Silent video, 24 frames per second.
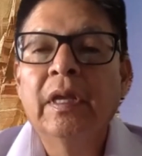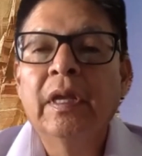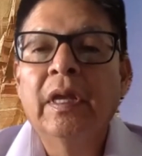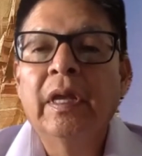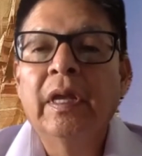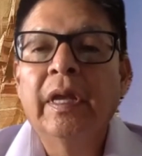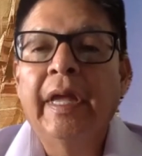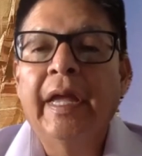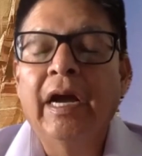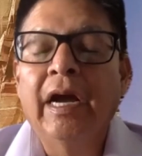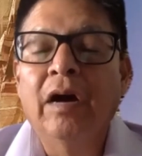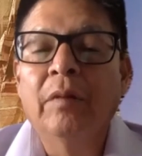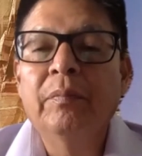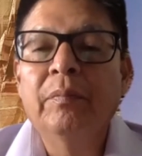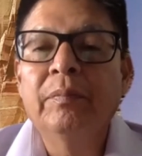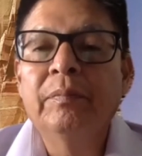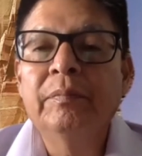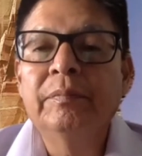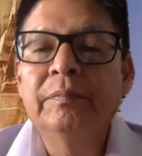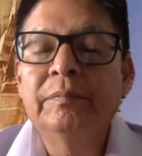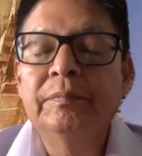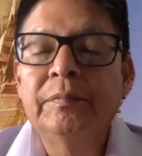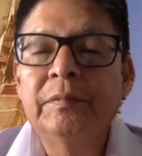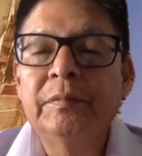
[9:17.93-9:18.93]
help
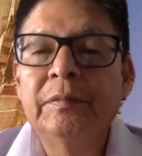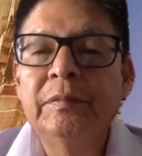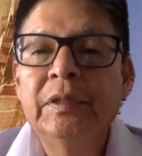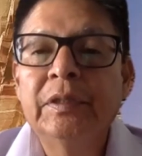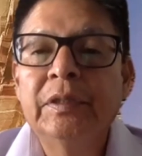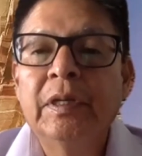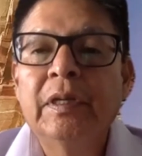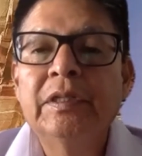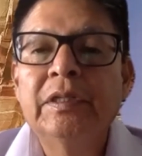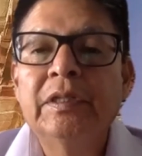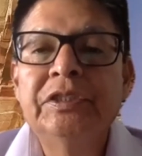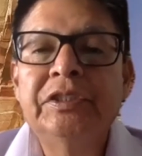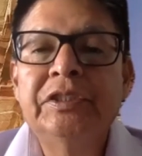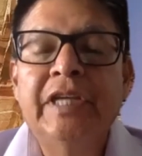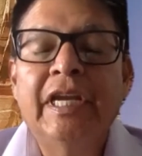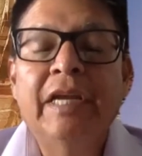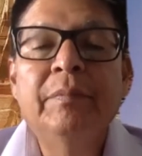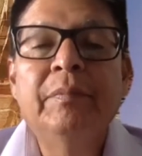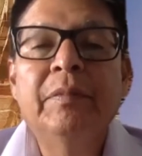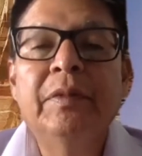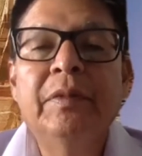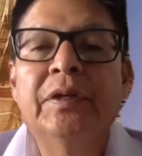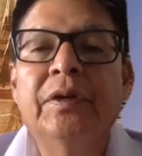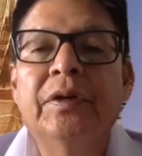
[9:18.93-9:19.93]

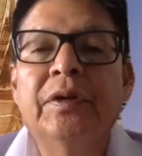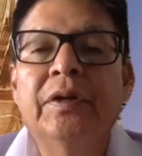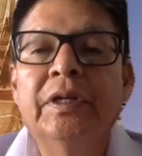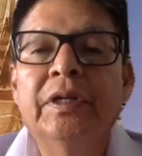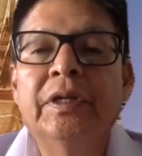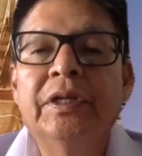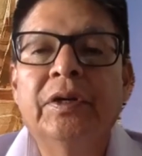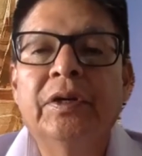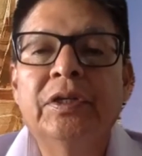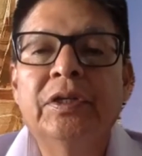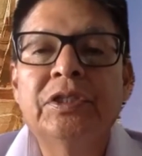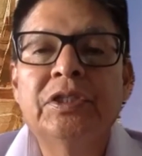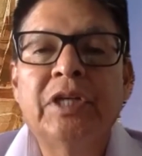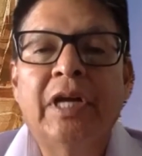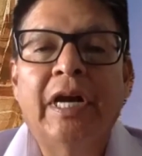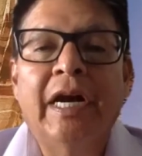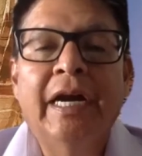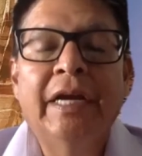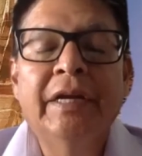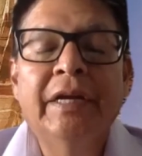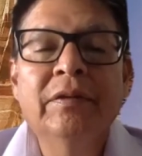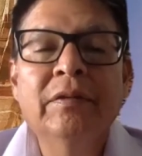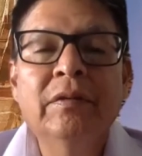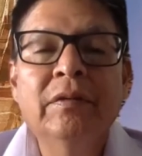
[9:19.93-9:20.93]
shape your
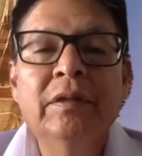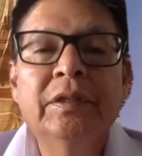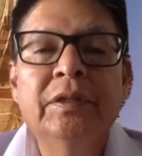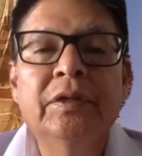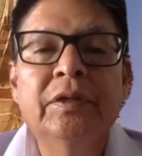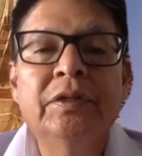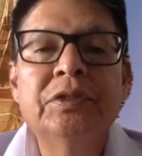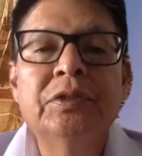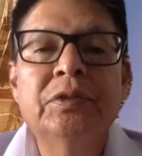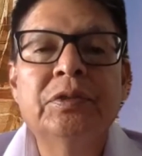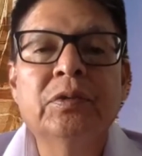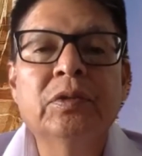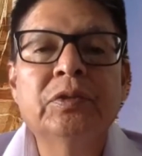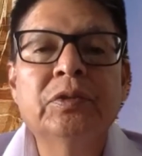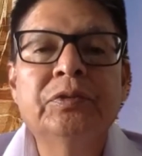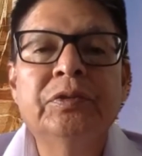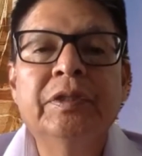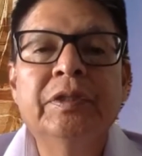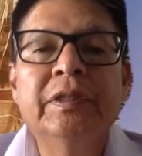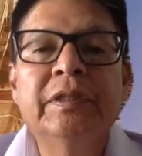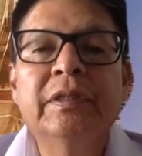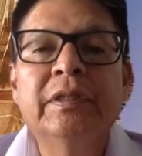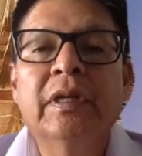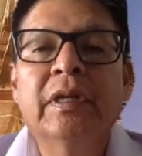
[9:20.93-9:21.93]
child, your
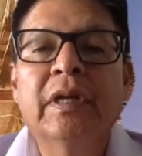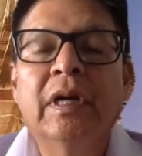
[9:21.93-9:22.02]
children,